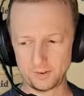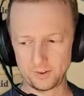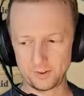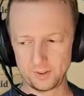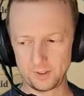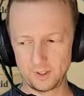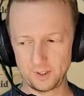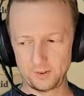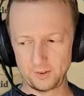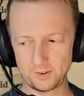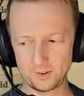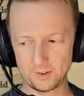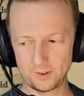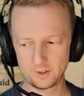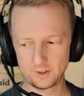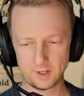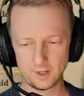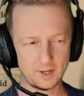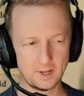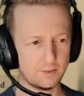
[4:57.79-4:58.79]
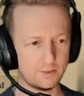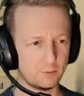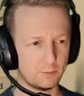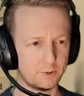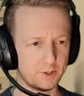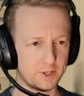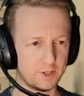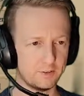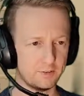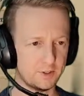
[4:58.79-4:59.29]
So let's have a
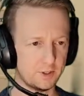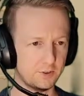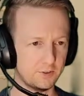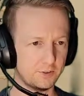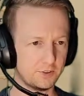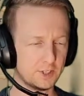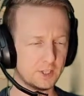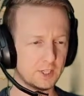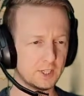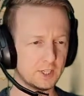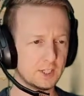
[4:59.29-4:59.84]
read of his